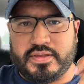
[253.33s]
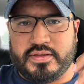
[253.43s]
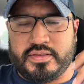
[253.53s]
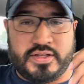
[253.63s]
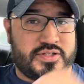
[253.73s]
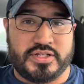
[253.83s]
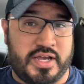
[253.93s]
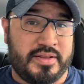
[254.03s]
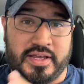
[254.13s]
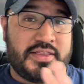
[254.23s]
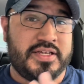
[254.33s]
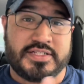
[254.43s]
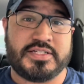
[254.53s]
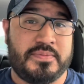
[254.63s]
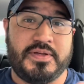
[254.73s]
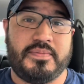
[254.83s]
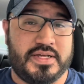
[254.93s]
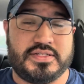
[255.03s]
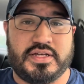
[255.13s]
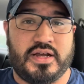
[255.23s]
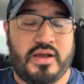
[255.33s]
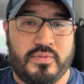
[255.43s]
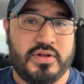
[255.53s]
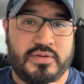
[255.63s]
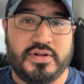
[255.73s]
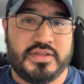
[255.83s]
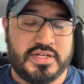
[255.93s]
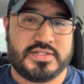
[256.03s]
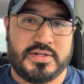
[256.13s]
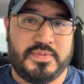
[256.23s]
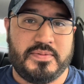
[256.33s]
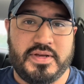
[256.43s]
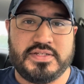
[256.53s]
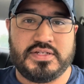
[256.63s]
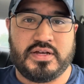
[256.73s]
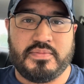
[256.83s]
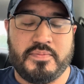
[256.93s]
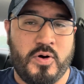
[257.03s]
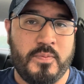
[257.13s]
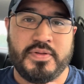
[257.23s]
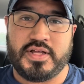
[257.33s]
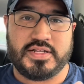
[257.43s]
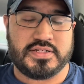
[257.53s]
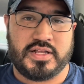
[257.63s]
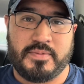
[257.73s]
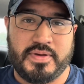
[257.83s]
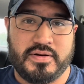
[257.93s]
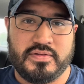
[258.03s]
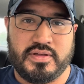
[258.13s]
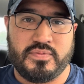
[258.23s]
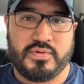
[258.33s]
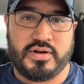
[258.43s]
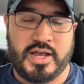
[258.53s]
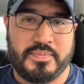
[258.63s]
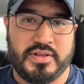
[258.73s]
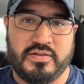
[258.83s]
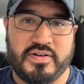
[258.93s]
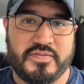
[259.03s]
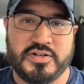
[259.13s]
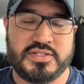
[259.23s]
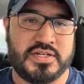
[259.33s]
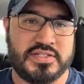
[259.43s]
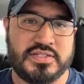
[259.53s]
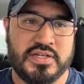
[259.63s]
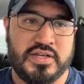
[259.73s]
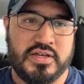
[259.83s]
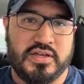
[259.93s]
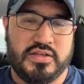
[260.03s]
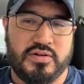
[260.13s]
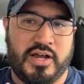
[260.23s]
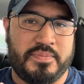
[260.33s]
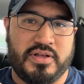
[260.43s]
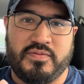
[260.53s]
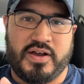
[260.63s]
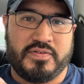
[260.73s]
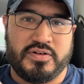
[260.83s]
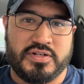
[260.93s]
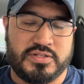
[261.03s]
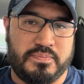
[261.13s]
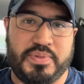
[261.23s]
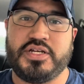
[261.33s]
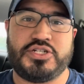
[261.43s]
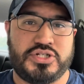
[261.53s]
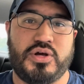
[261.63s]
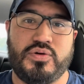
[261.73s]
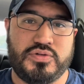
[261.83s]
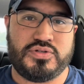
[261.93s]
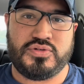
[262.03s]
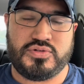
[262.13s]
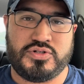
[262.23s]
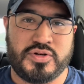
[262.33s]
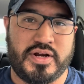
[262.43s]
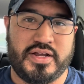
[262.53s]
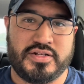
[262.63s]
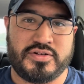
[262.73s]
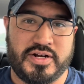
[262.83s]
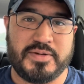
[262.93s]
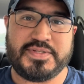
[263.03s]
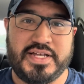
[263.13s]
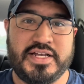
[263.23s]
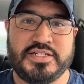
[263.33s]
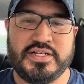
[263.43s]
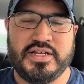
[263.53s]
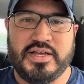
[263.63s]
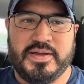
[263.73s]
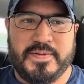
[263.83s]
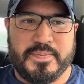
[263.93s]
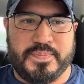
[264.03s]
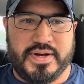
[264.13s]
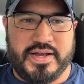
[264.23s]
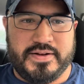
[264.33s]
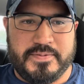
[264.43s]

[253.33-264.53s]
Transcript: I think it's going to be amazing. I really, really think it's going to be amazing. I'm hoping that it's a lot better than what Happily Ever After is, because, you know, Happily Ever After is a big show to try and upstage. But